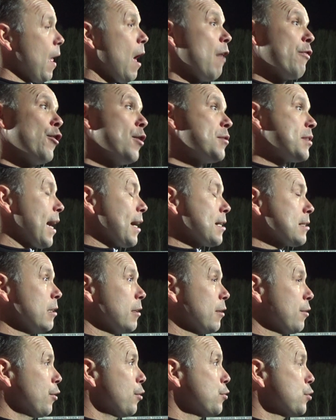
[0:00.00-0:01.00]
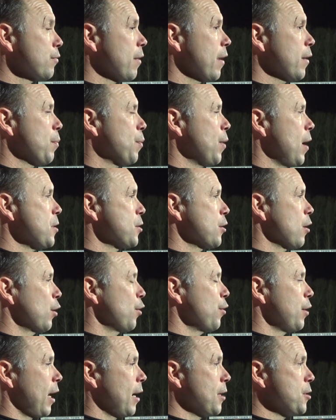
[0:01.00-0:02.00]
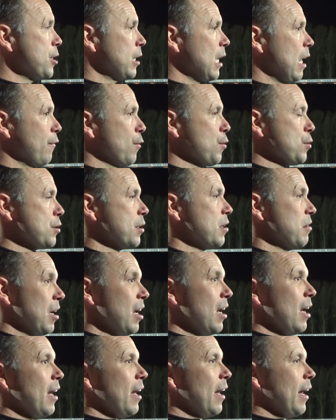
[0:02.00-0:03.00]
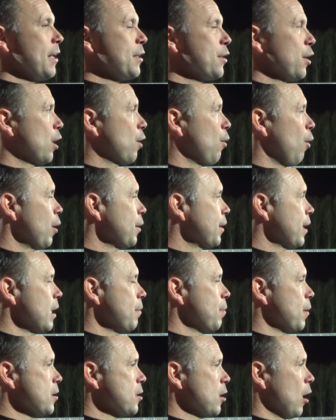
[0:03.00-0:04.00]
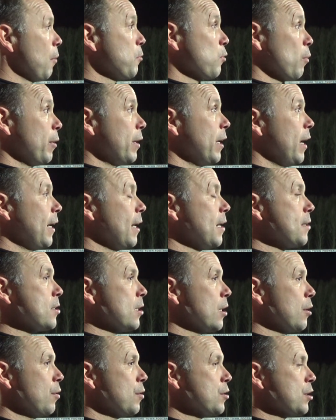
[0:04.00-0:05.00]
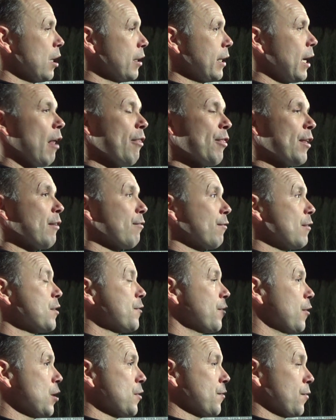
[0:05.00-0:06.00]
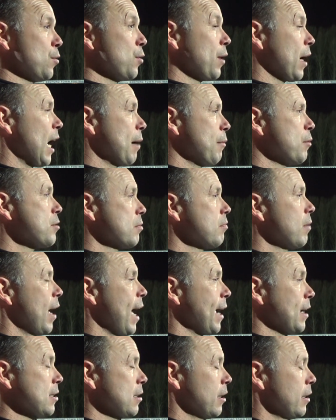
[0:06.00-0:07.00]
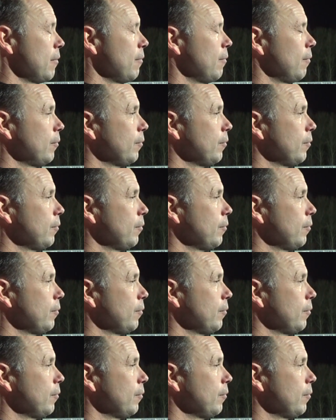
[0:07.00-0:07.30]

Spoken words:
Yeah, I thought he was excellent. I thought he was all around the pitch, got good energy levels, and he dug quite deep at times when we needed to. So yeah, I think for his first full game, it was excellent.